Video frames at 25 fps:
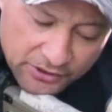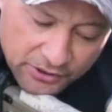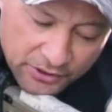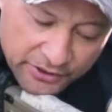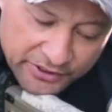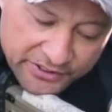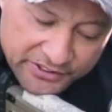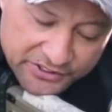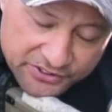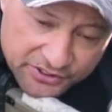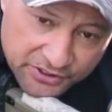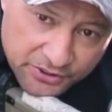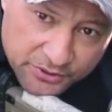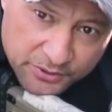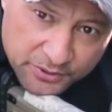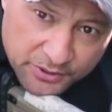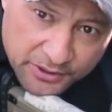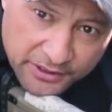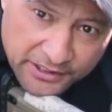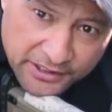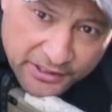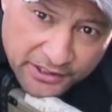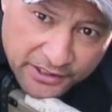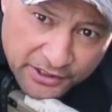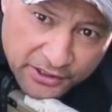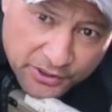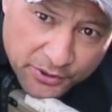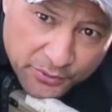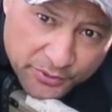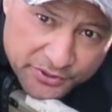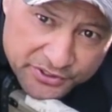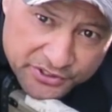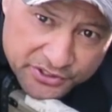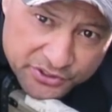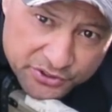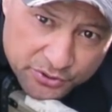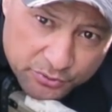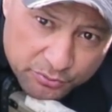like so, and it
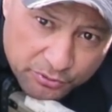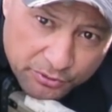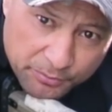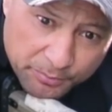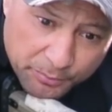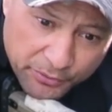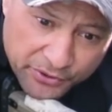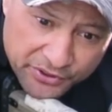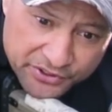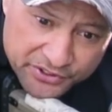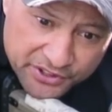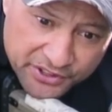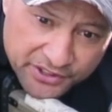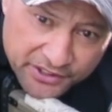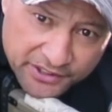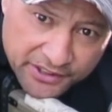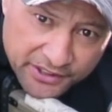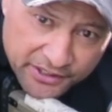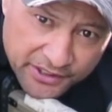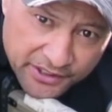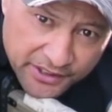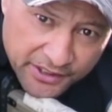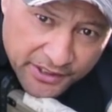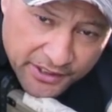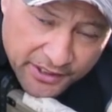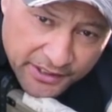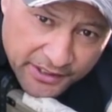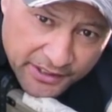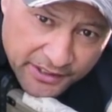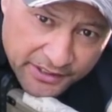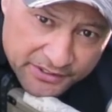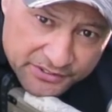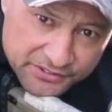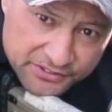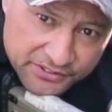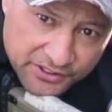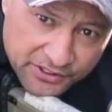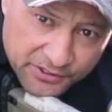increases your grip pressure.
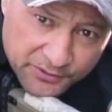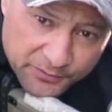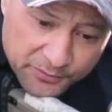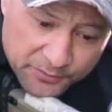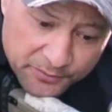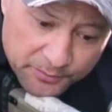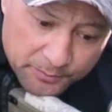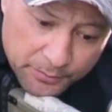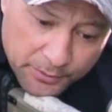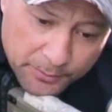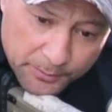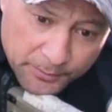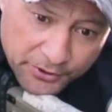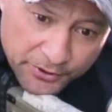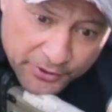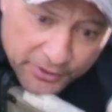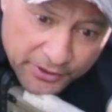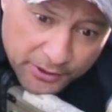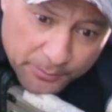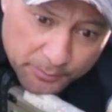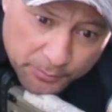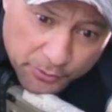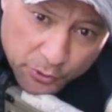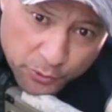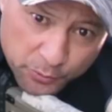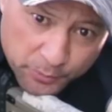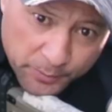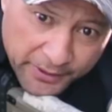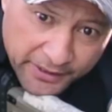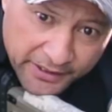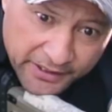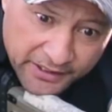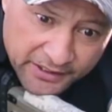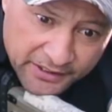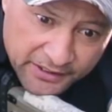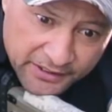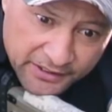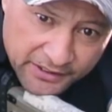Instead of promoting a
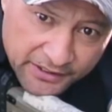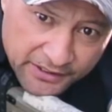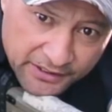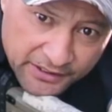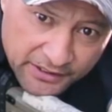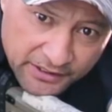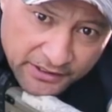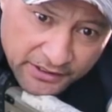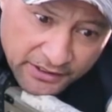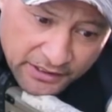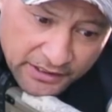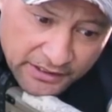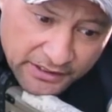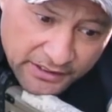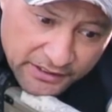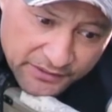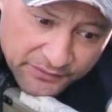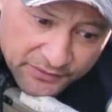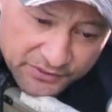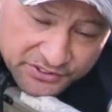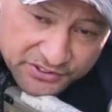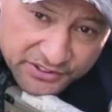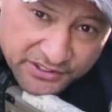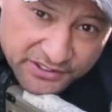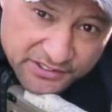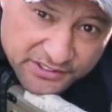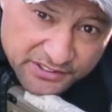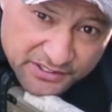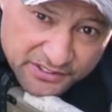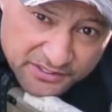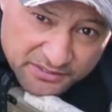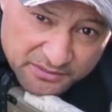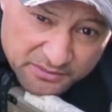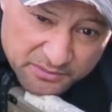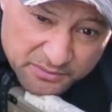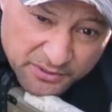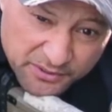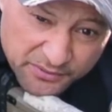pullback, I have a
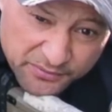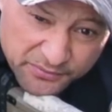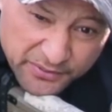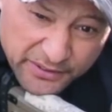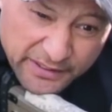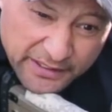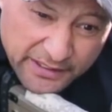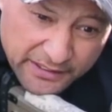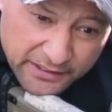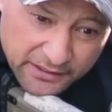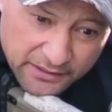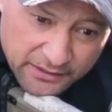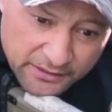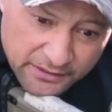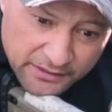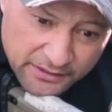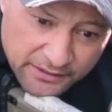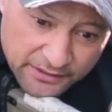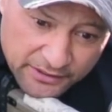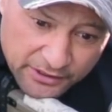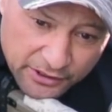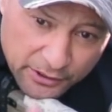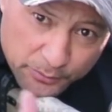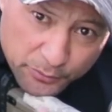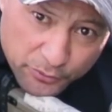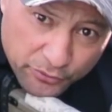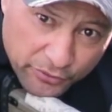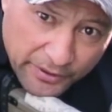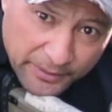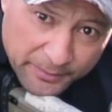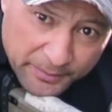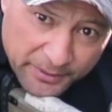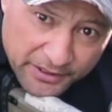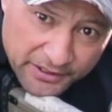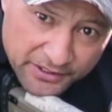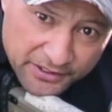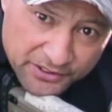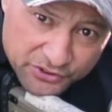sense of feeling that I'm
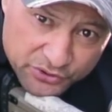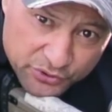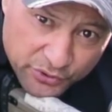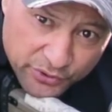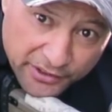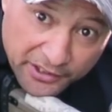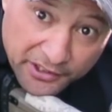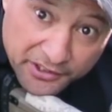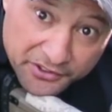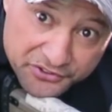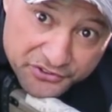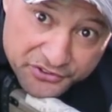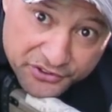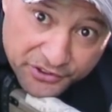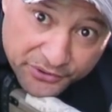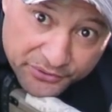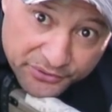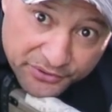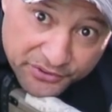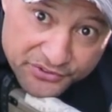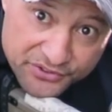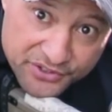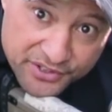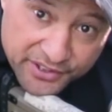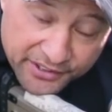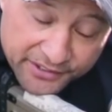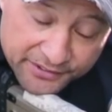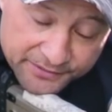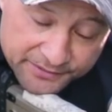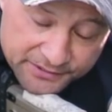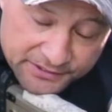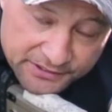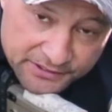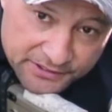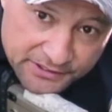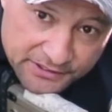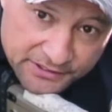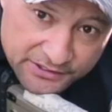grabbing it and trying to choke the chicken.
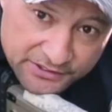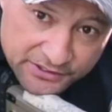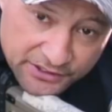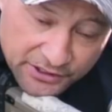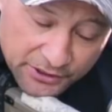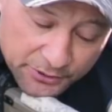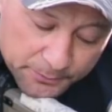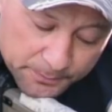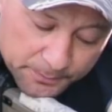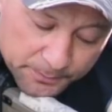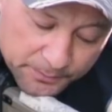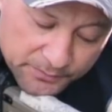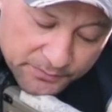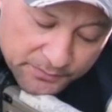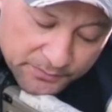So